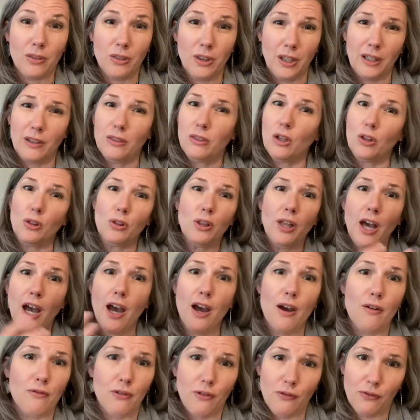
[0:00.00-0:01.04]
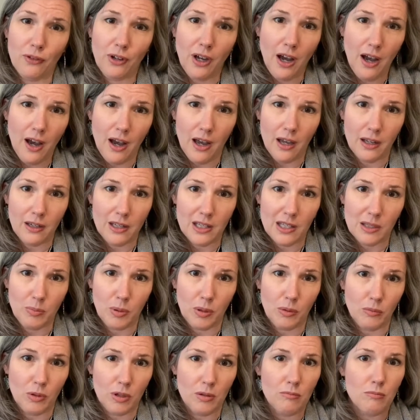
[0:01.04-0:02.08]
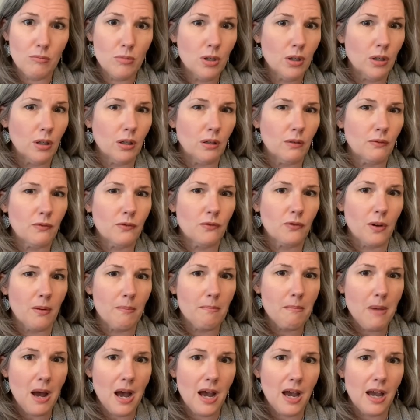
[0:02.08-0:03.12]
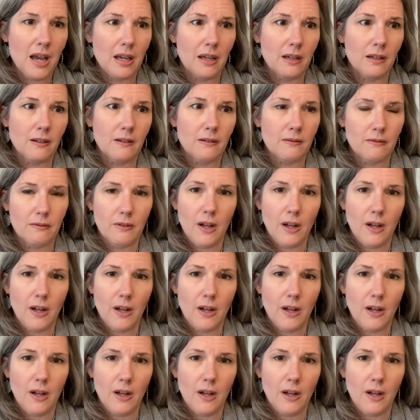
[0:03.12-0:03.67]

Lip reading: Like, the love of God has been removed from my,